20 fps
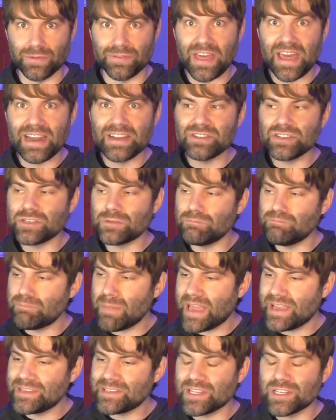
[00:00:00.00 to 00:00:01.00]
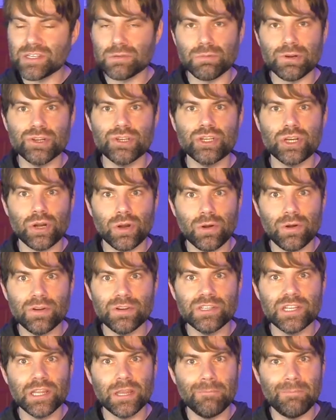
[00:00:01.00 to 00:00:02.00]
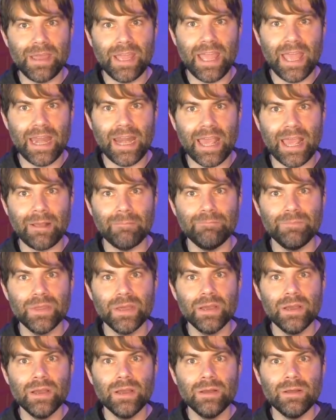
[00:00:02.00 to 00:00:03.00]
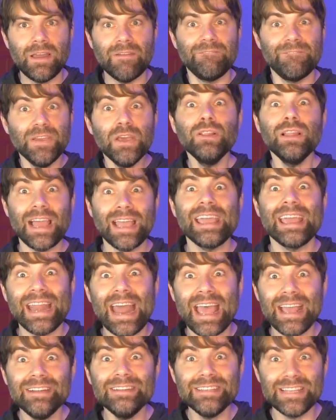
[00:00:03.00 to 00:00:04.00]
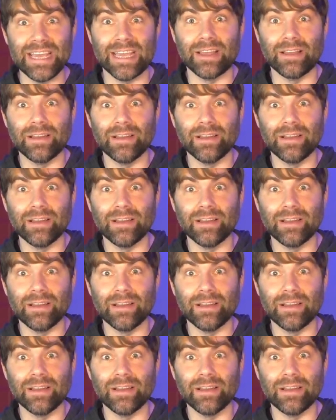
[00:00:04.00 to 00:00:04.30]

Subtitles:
that it just makes this return to the beginning feel like an ending.